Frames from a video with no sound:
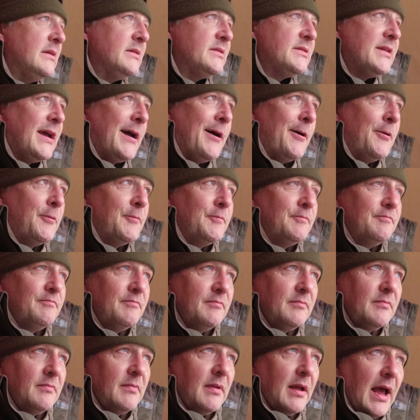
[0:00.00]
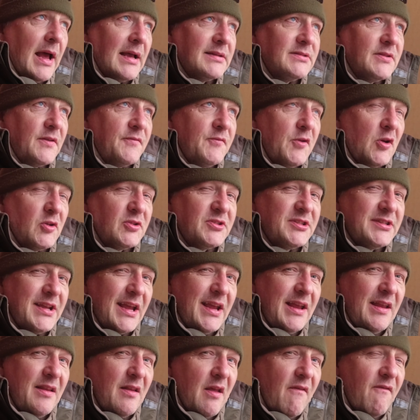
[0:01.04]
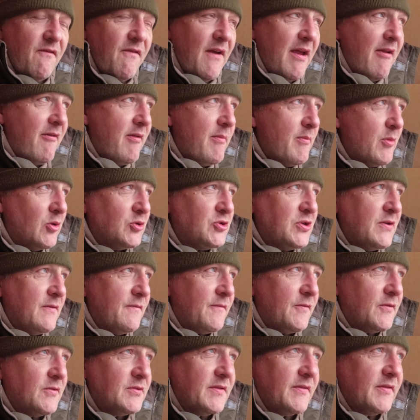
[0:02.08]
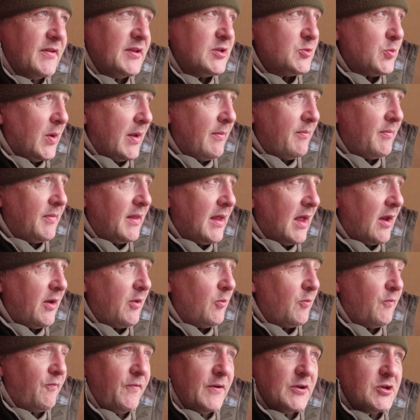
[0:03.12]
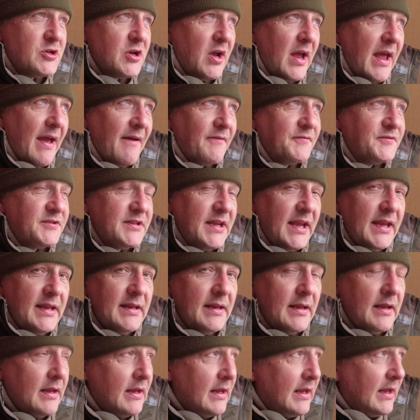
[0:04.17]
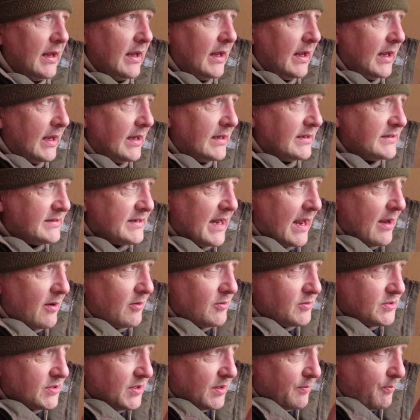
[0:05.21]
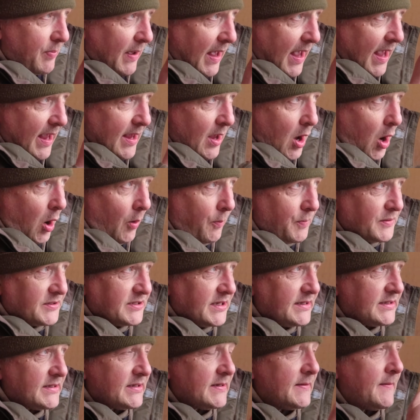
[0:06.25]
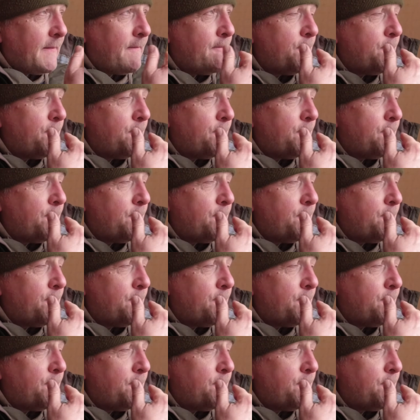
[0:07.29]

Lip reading: So, as I've not seen very much in front of this swim, the only fish I have seen is down to the bay opposite,